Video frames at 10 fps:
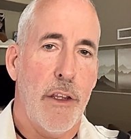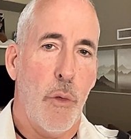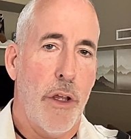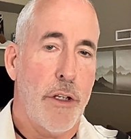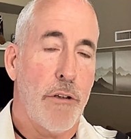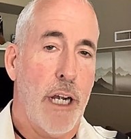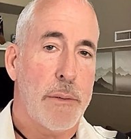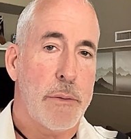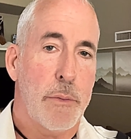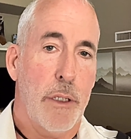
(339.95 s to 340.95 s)
and the weather
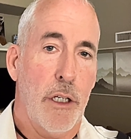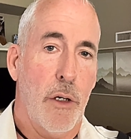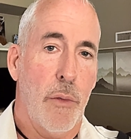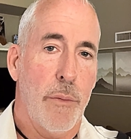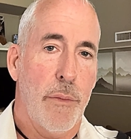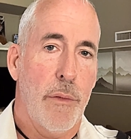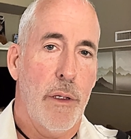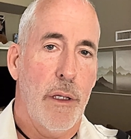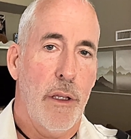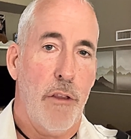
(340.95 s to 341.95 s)
drops below
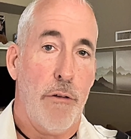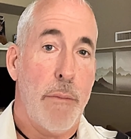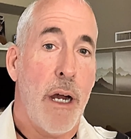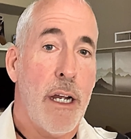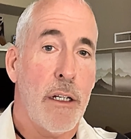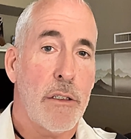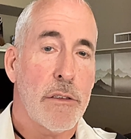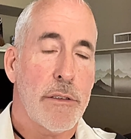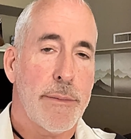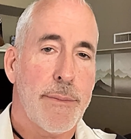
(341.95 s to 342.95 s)
3
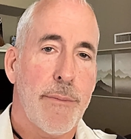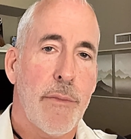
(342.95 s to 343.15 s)
miles,